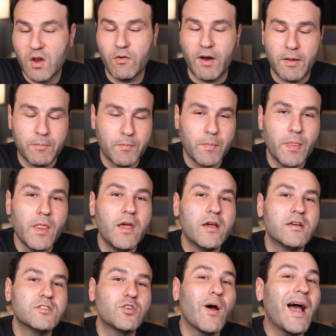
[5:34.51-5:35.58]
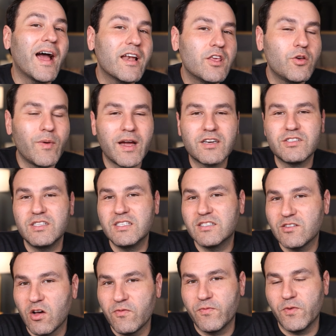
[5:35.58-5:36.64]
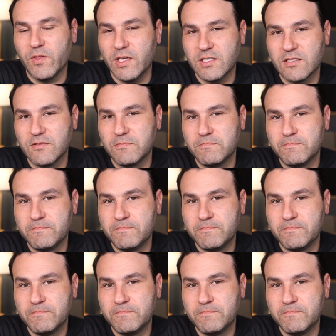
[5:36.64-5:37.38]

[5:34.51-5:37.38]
All right. So how do you actually solve for this?